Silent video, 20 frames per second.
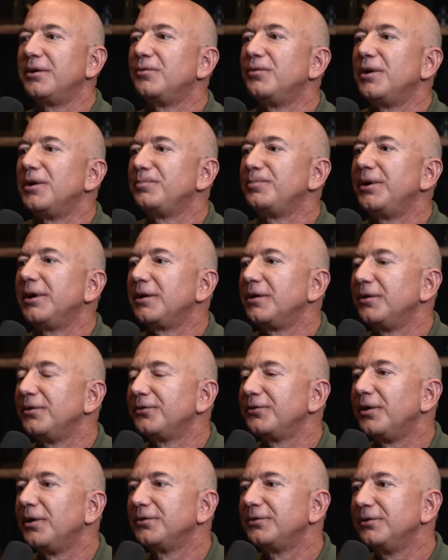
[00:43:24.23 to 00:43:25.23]
want to pick on
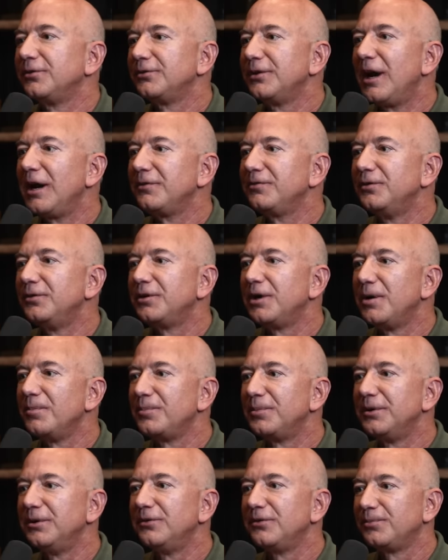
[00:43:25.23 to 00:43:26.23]
salty snack food
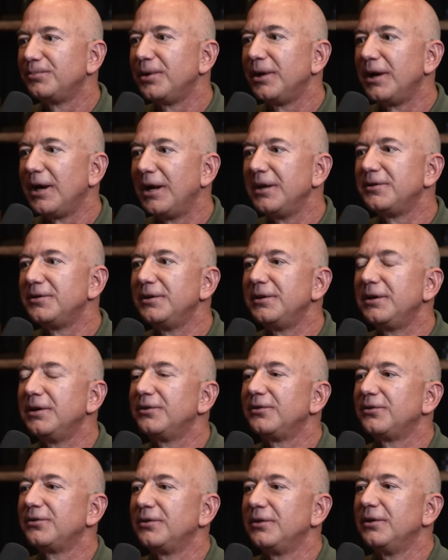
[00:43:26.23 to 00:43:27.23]
companies, but I think
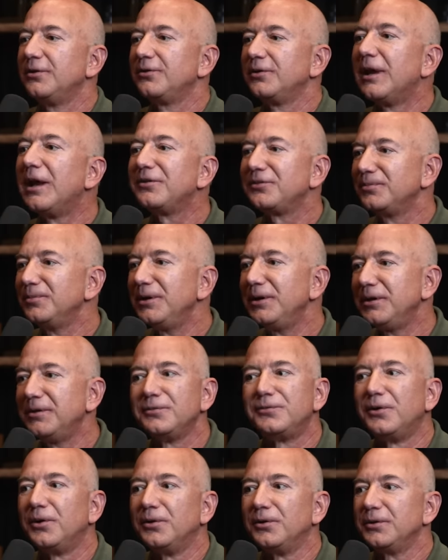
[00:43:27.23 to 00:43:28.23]
it's less
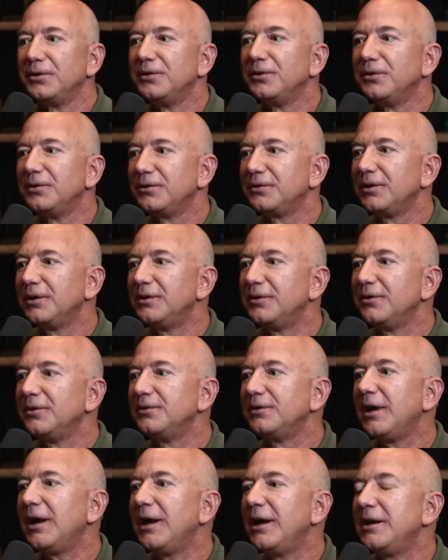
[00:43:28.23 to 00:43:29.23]
meaningful. At the end of
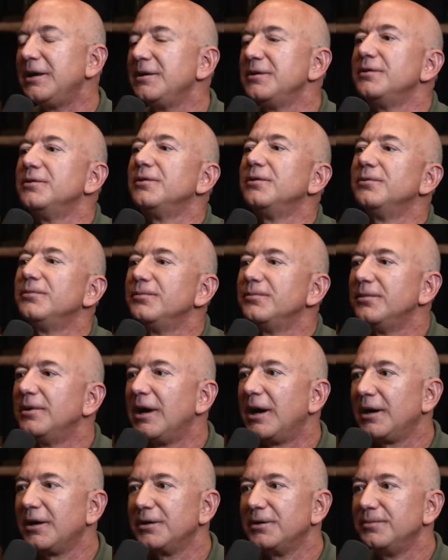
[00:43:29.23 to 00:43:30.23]
the day, you're
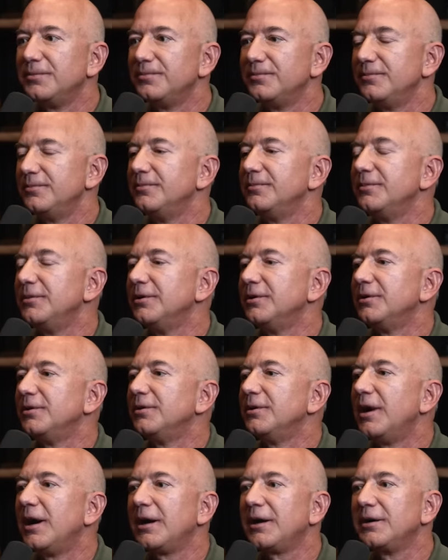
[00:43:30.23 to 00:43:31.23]
not gonna
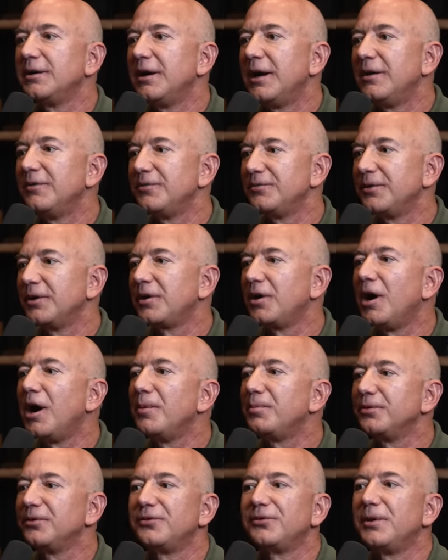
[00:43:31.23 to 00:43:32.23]
have
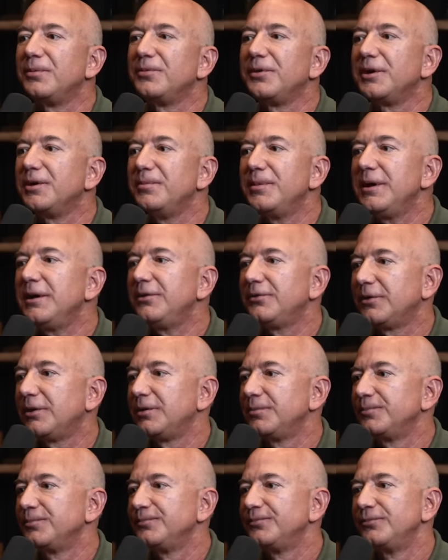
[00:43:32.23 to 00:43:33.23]
accomplished something
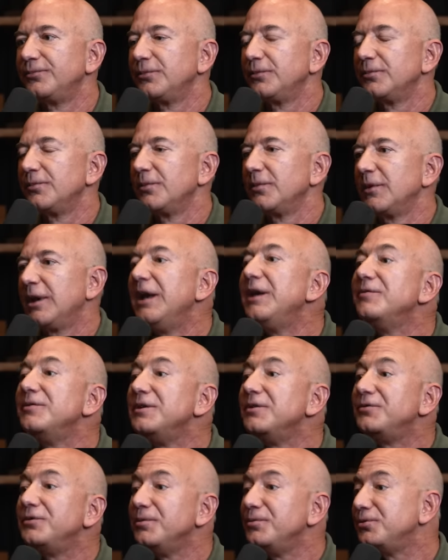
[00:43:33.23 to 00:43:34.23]
amazing. Yeah,
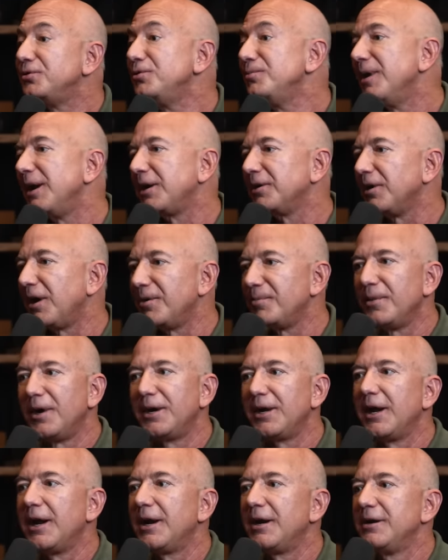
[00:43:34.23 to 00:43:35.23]
even if you do make a lot of
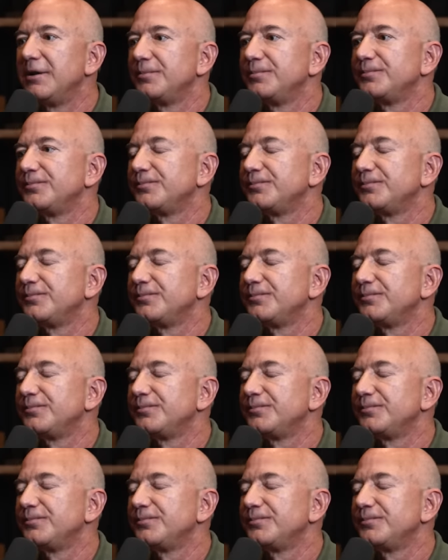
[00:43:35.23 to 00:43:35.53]
money out of it.